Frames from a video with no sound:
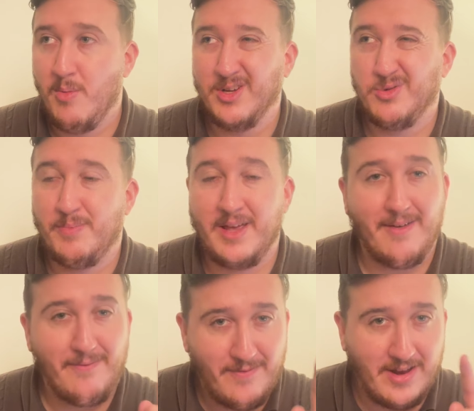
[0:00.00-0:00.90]
which will be
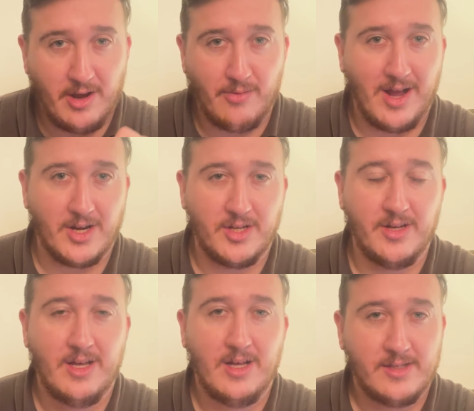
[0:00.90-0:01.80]
a video
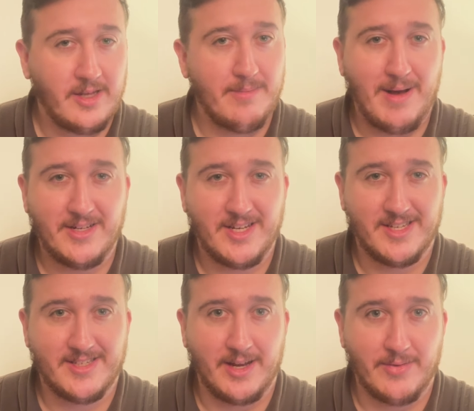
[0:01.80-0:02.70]
reaction to the
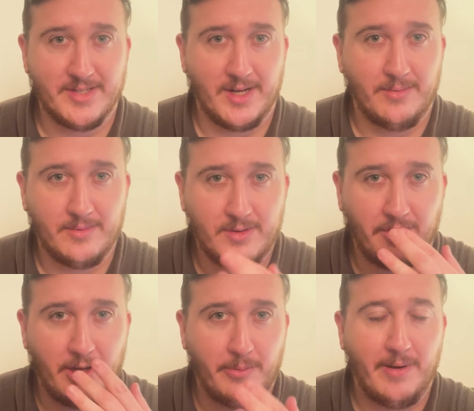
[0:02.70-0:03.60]
Manchester City result,
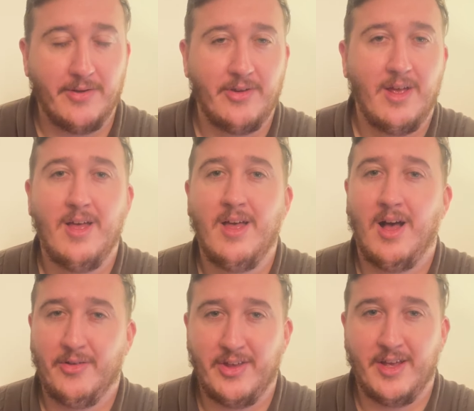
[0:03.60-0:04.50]
God help us,
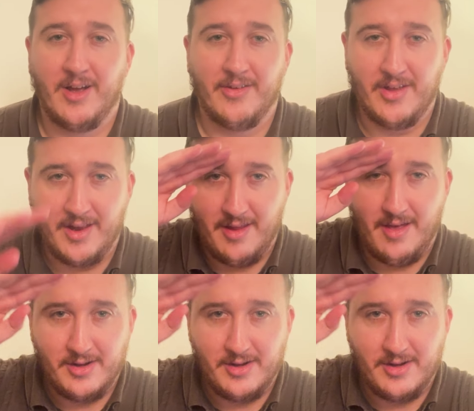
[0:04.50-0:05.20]
I'll see you guys then.